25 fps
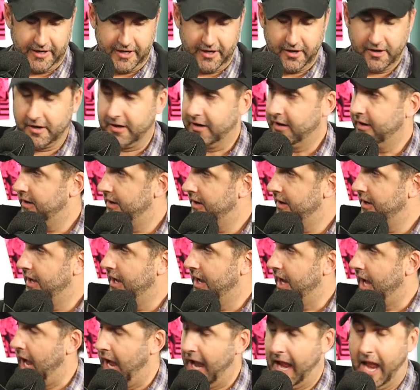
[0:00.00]
Sing it for us.
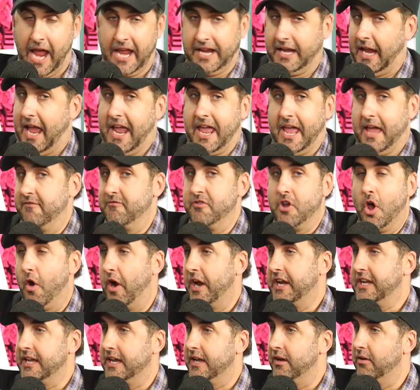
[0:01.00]
Which I have no
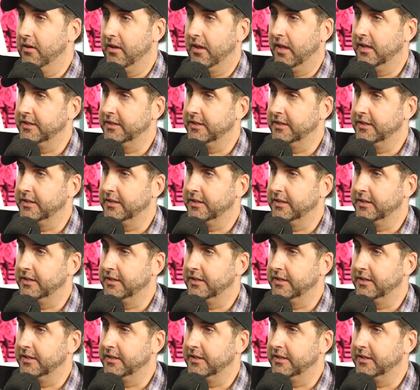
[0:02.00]
idea.